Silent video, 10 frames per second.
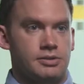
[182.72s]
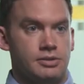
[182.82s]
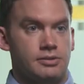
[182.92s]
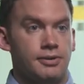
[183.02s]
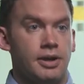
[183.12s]
is,
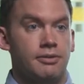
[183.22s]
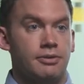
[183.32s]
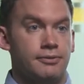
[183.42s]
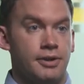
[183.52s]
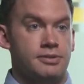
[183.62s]
is further
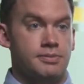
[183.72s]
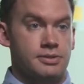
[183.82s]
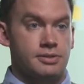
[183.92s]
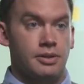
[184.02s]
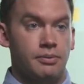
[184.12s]

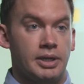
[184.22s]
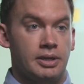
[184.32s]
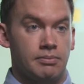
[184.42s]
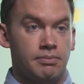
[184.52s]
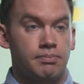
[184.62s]
investment so that we
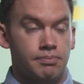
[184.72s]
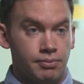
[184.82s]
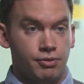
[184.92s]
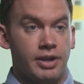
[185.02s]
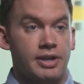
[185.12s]
can
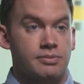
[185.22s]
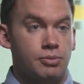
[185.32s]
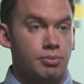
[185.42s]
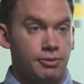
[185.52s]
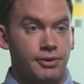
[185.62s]
create a
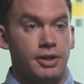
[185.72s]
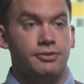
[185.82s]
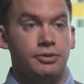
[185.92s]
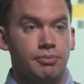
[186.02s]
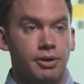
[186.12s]
more
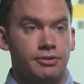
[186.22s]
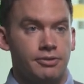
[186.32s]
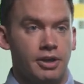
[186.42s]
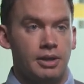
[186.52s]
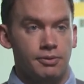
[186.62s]
professional
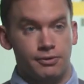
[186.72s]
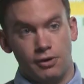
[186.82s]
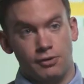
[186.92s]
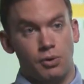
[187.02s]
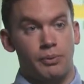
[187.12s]
prototype of,
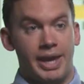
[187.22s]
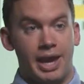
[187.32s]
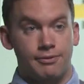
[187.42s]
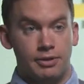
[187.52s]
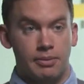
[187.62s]
of what we
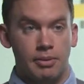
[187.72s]
have at the